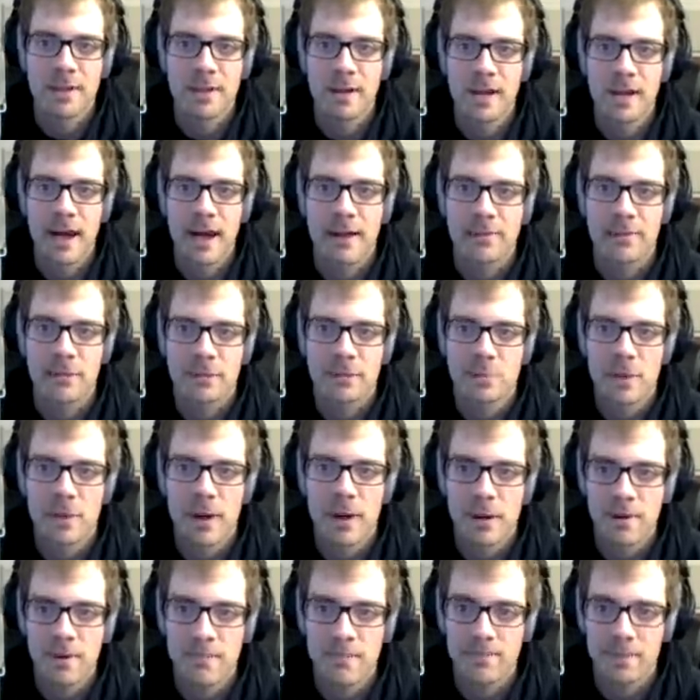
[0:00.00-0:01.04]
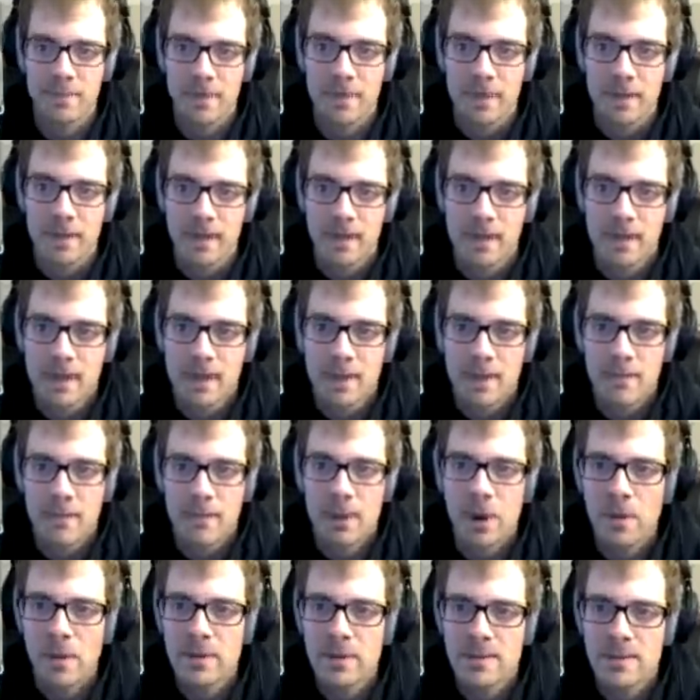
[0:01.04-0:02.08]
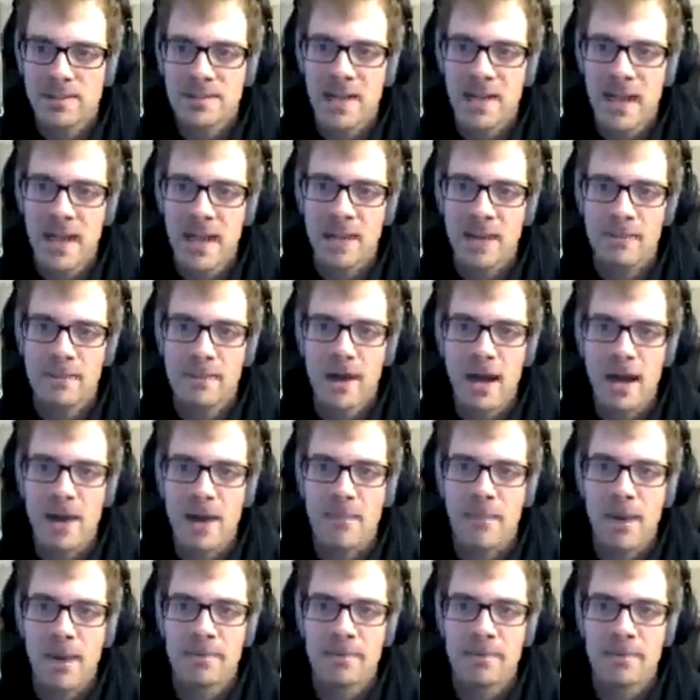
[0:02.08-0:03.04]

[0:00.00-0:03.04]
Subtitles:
an average player. But all the same, I'm